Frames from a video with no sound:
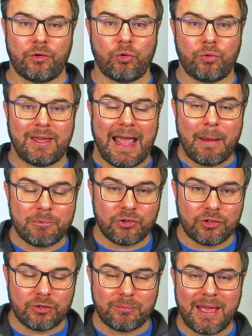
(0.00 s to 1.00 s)

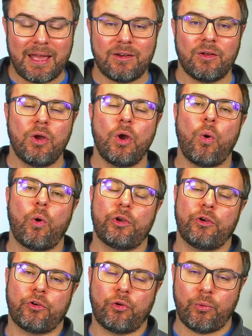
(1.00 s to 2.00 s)
capturing demand or
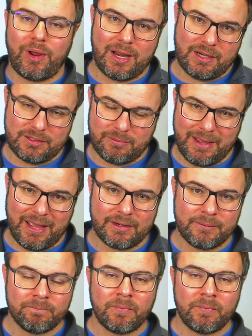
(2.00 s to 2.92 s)
you're creating demand.